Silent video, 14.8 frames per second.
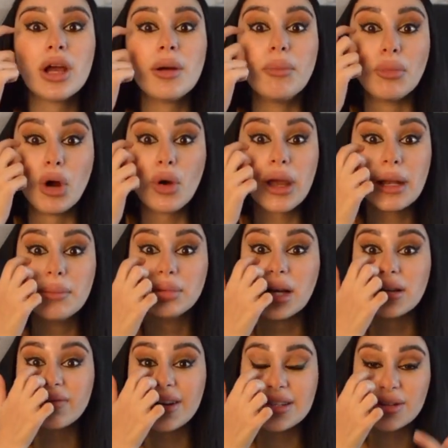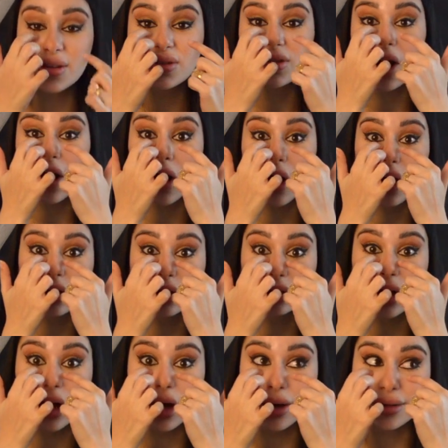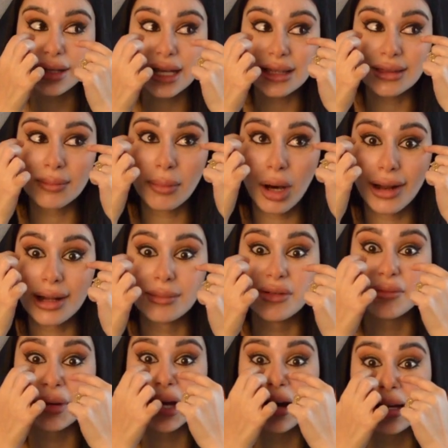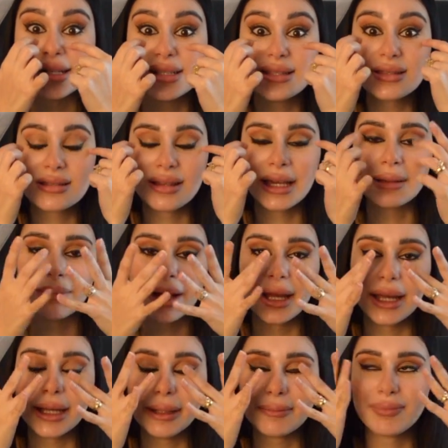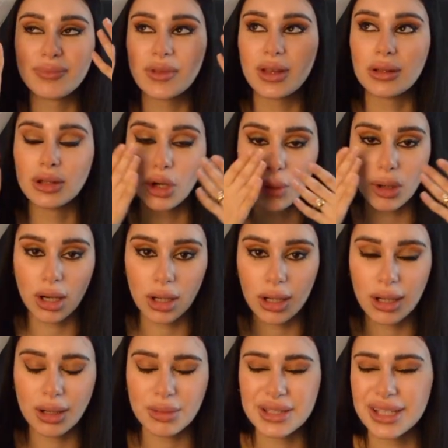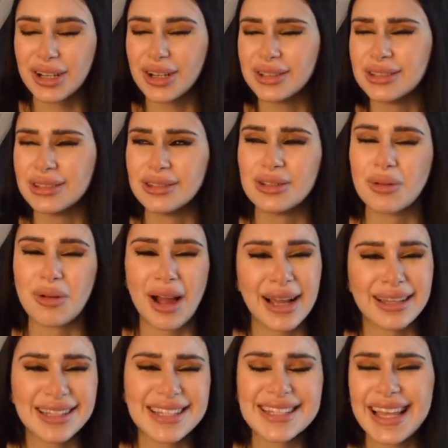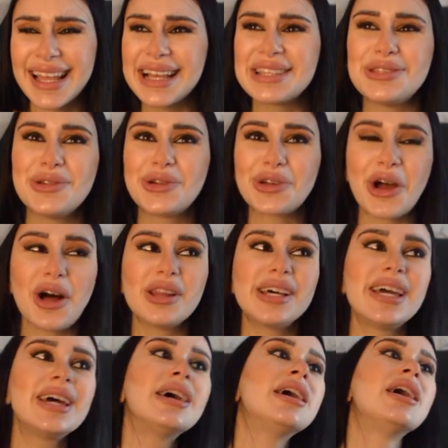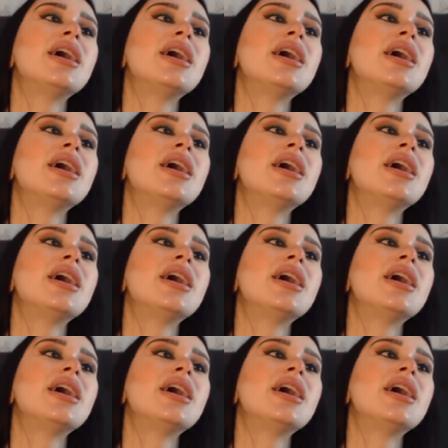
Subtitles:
broken blood vessels all along like the bottom of my eyes, like my lower, what's it called, lower eyelids, I guess you could call it.